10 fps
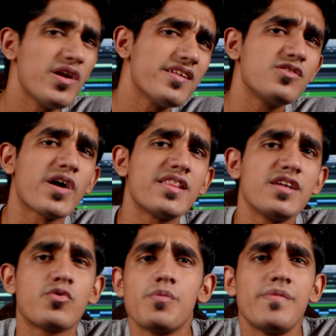let us look at the
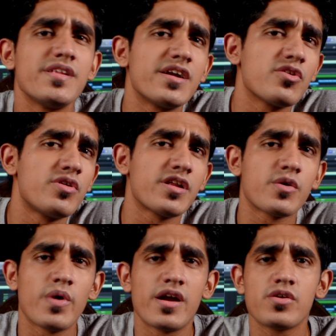equipment that you would
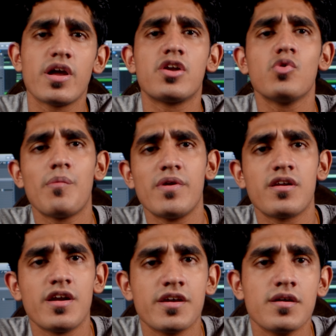require to get you up and
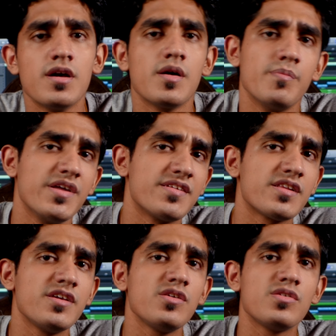running.
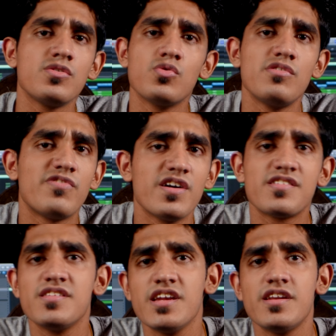Basically, you will
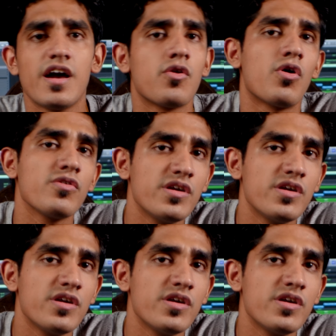first need an audio